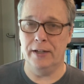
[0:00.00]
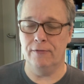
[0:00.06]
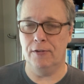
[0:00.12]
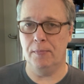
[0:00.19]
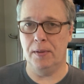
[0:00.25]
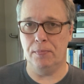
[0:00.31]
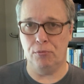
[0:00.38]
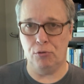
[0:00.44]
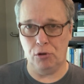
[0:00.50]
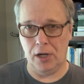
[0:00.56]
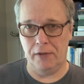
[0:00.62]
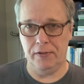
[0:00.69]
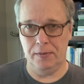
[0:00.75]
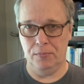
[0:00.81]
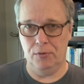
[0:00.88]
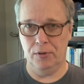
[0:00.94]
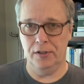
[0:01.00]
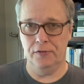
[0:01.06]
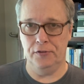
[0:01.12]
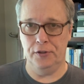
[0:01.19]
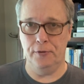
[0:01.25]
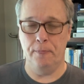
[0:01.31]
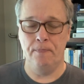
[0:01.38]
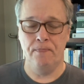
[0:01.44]
from a profit point of
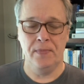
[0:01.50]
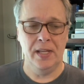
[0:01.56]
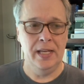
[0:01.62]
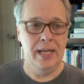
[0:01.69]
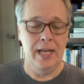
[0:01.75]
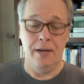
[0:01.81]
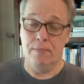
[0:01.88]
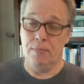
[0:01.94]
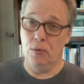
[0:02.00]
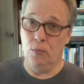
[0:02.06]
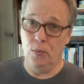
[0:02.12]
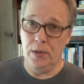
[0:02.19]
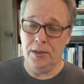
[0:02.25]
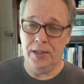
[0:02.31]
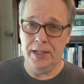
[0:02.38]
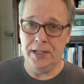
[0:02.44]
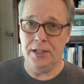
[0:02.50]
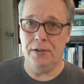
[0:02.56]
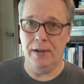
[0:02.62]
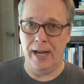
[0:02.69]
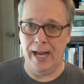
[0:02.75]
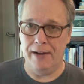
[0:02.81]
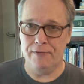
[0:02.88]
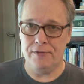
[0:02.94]
view. But one thing you
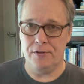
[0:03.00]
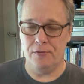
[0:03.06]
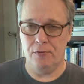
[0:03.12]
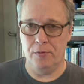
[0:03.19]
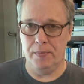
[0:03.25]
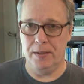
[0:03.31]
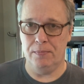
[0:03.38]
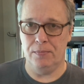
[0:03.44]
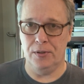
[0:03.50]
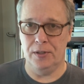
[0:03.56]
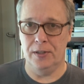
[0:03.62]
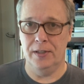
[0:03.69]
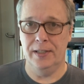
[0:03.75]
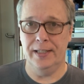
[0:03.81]
have to remember